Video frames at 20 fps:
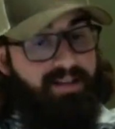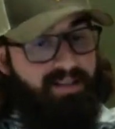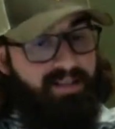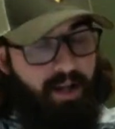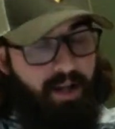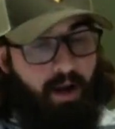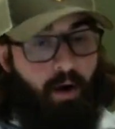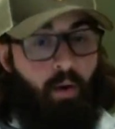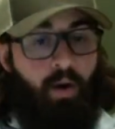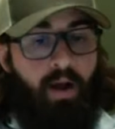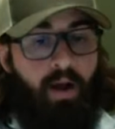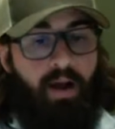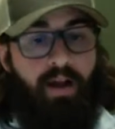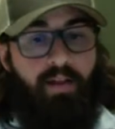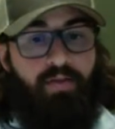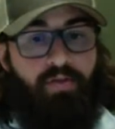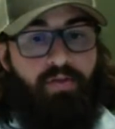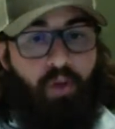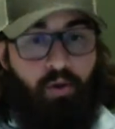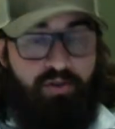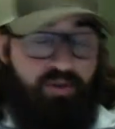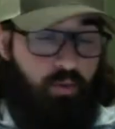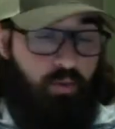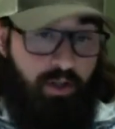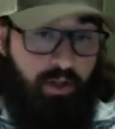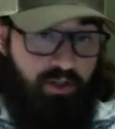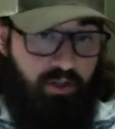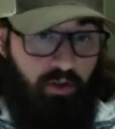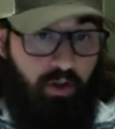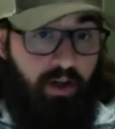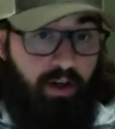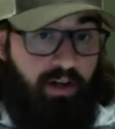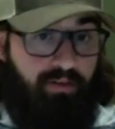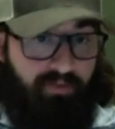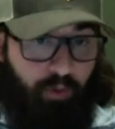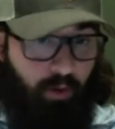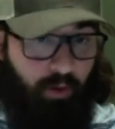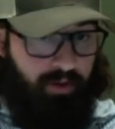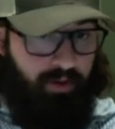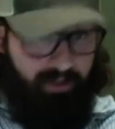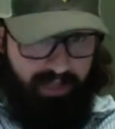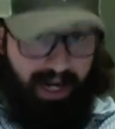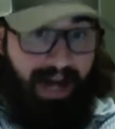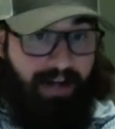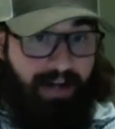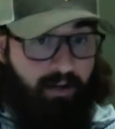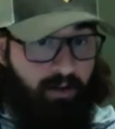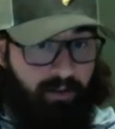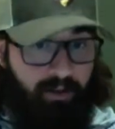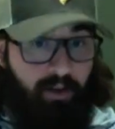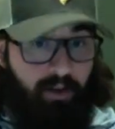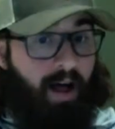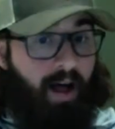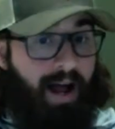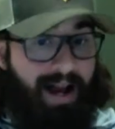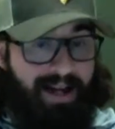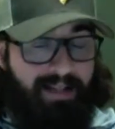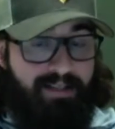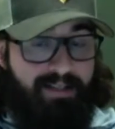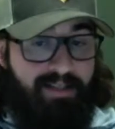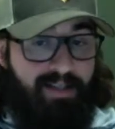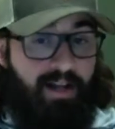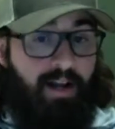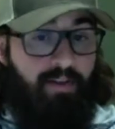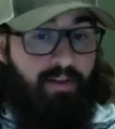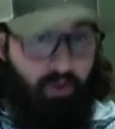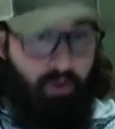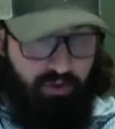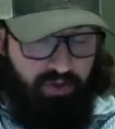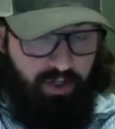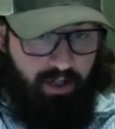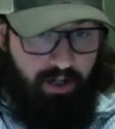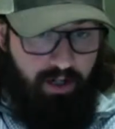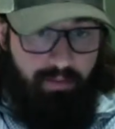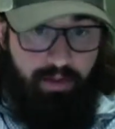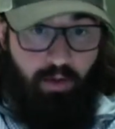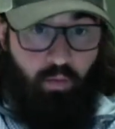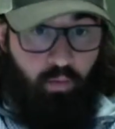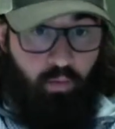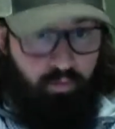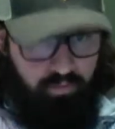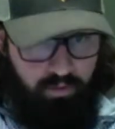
So those are what you're looking for. The tighter the lines, those are going to be